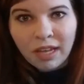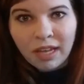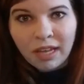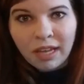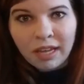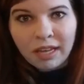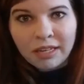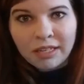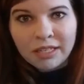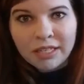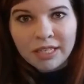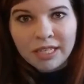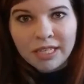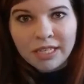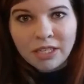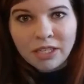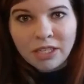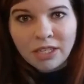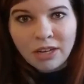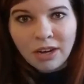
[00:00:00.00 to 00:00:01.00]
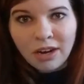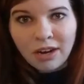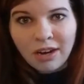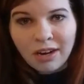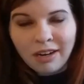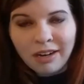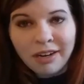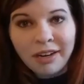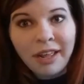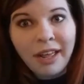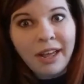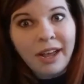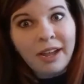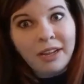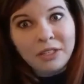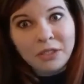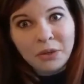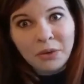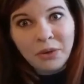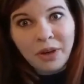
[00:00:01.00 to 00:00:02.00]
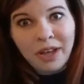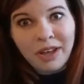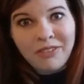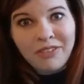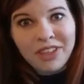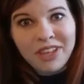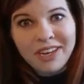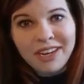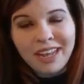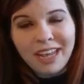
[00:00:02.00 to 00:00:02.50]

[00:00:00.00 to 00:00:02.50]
And this yarn, I don't have the